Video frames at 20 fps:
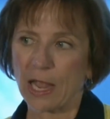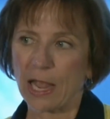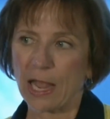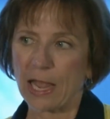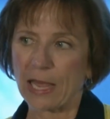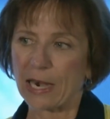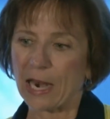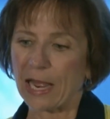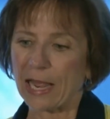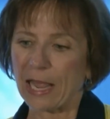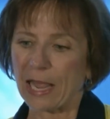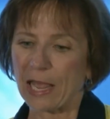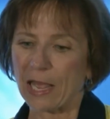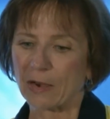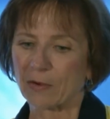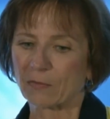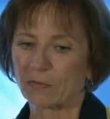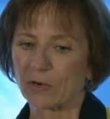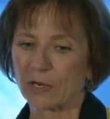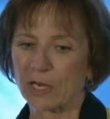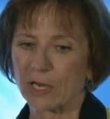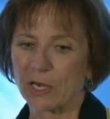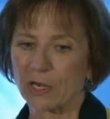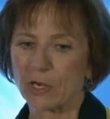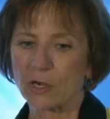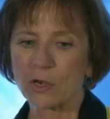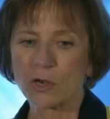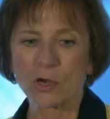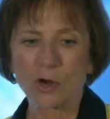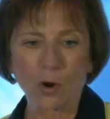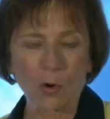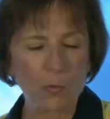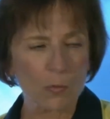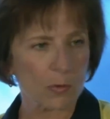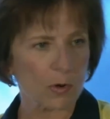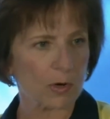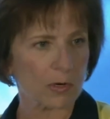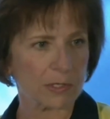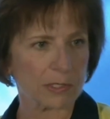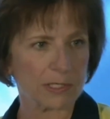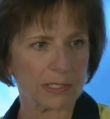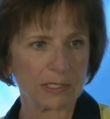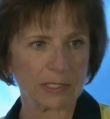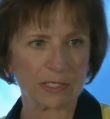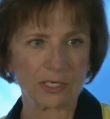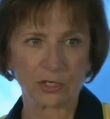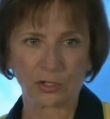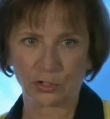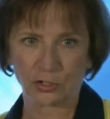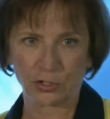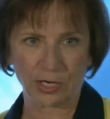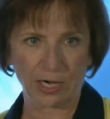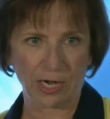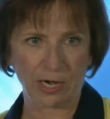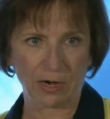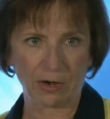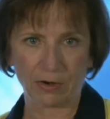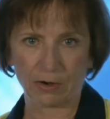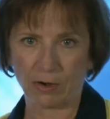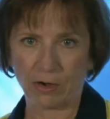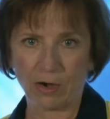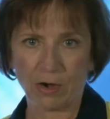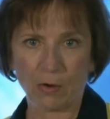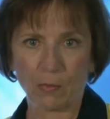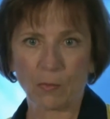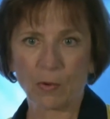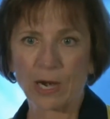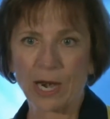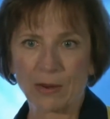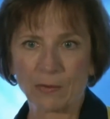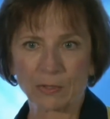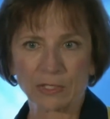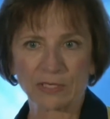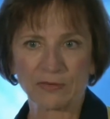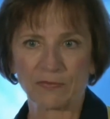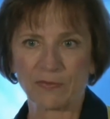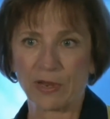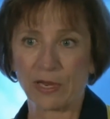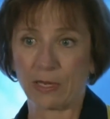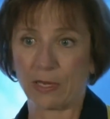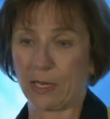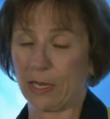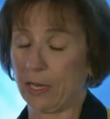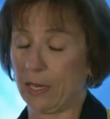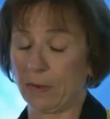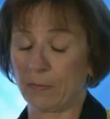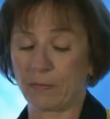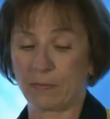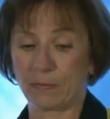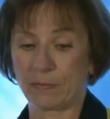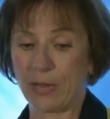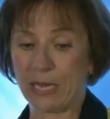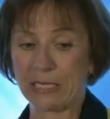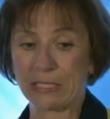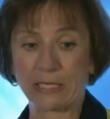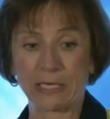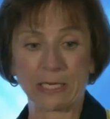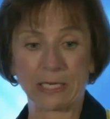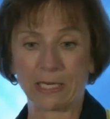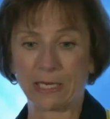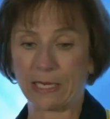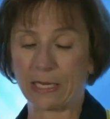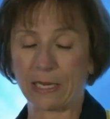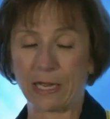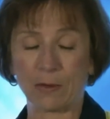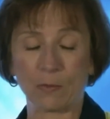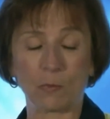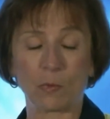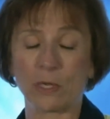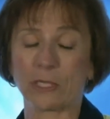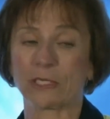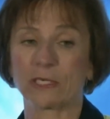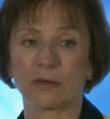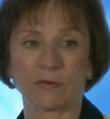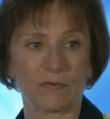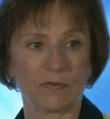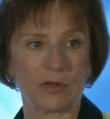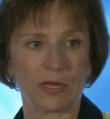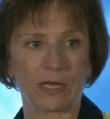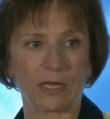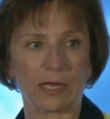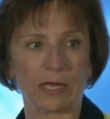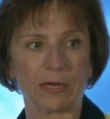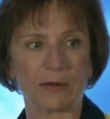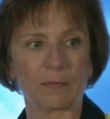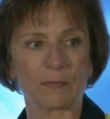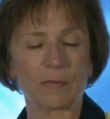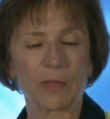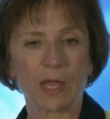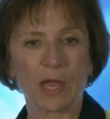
and I had really no words to share what I was feeling, and basically I wasn't feeling,